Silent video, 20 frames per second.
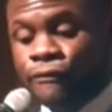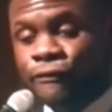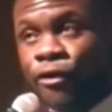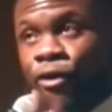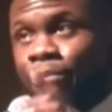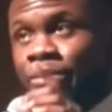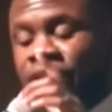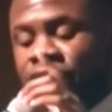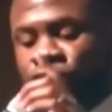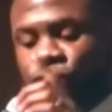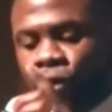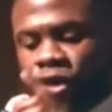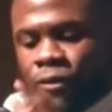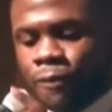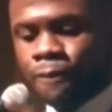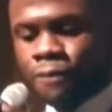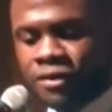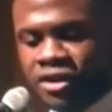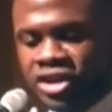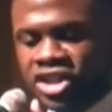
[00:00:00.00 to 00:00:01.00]
for me
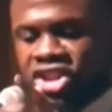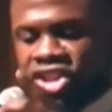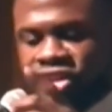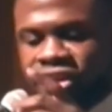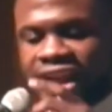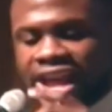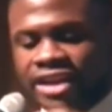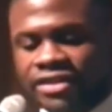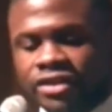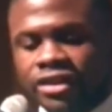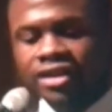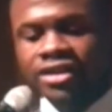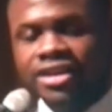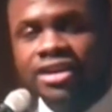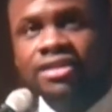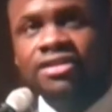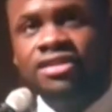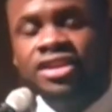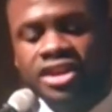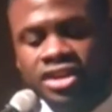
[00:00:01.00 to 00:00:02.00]
to appreciate the
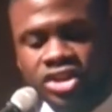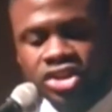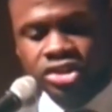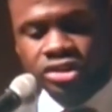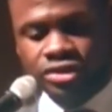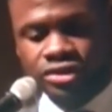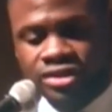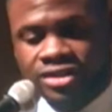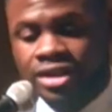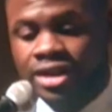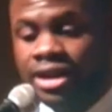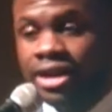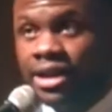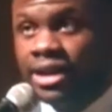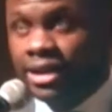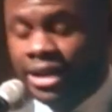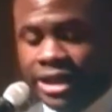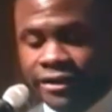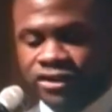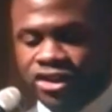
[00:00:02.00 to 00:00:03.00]
good teachers
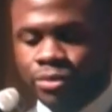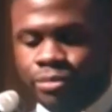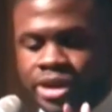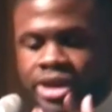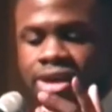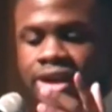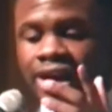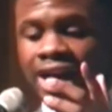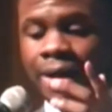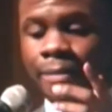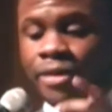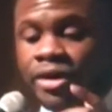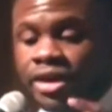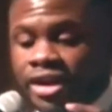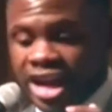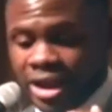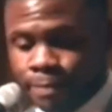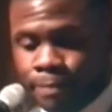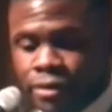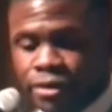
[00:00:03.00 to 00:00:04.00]
lifting me
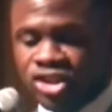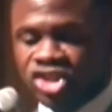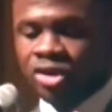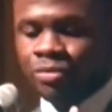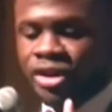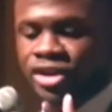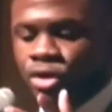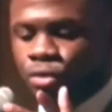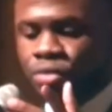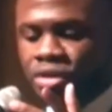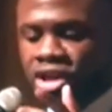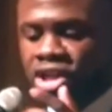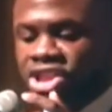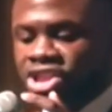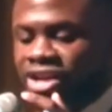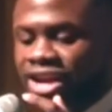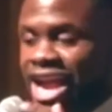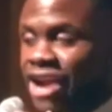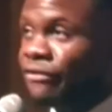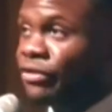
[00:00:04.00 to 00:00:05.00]
up and pushing me to
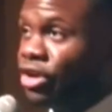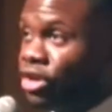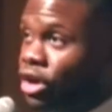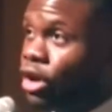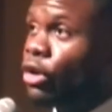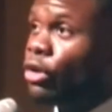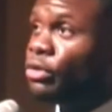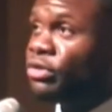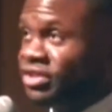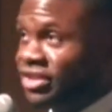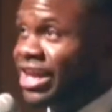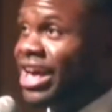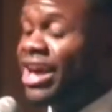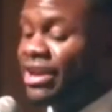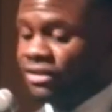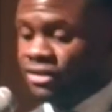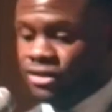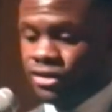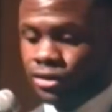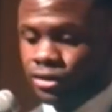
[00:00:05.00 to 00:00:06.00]
reach every goal
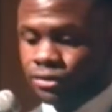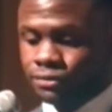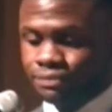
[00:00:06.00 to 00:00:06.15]
set.